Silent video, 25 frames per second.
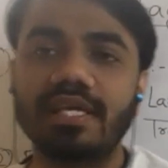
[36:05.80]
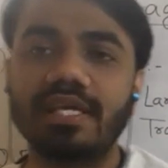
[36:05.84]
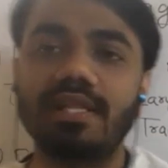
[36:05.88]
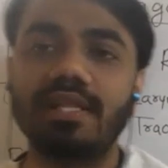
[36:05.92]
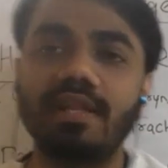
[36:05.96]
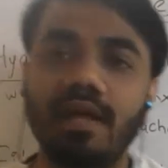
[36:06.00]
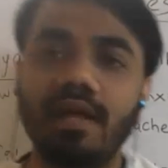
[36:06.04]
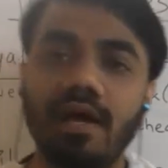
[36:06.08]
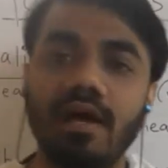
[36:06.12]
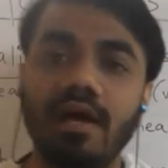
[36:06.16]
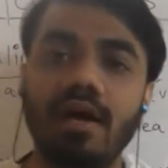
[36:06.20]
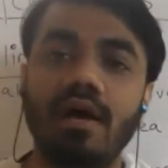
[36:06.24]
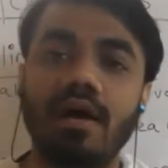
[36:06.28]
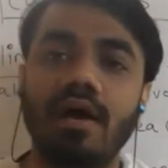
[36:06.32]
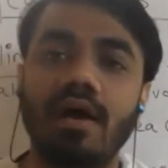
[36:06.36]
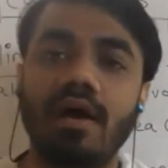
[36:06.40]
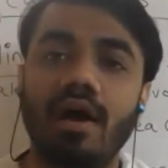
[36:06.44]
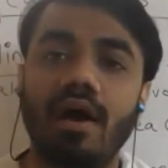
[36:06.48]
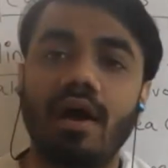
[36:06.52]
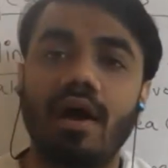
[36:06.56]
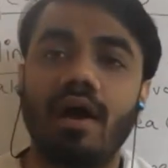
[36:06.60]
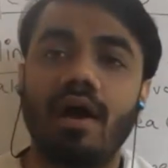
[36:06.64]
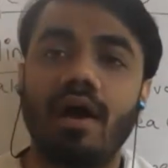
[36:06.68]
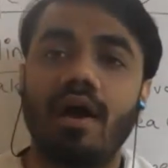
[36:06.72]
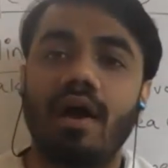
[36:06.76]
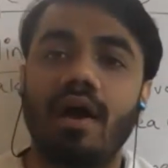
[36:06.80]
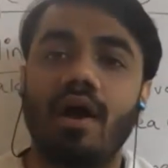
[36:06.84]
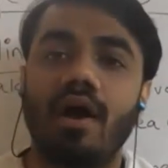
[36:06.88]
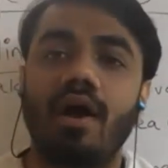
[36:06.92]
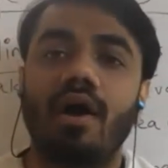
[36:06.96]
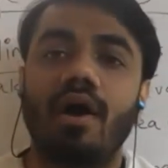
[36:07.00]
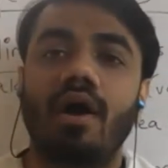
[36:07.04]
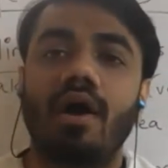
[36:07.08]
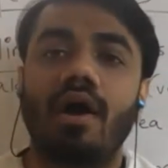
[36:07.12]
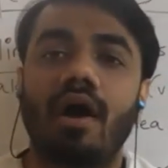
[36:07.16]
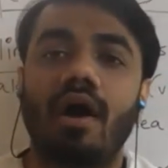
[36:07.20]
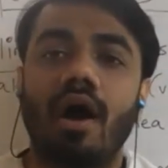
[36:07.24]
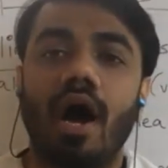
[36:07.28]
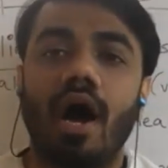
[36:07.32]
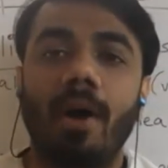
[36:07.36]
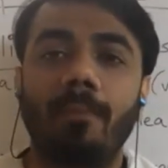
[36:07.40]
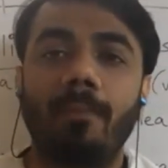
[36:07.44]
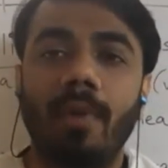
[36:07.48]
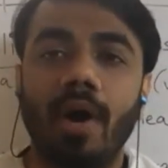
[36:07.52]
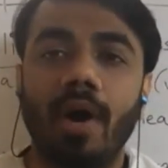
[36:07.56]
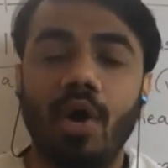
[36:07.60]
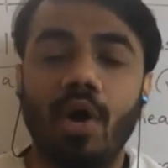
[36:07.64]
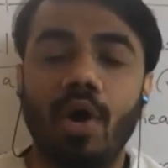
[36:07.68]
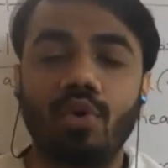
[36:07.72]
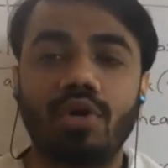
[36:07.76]
seen
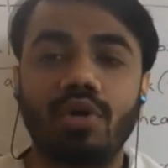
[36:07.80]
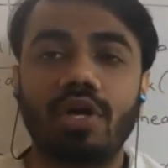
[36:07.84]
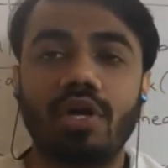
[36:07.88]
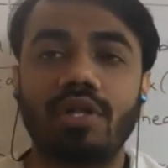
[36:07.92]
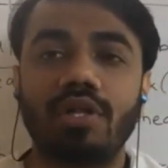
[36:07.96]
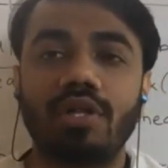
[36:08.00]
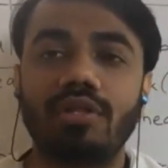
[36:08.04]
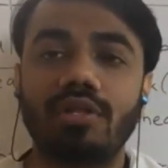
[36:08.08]
about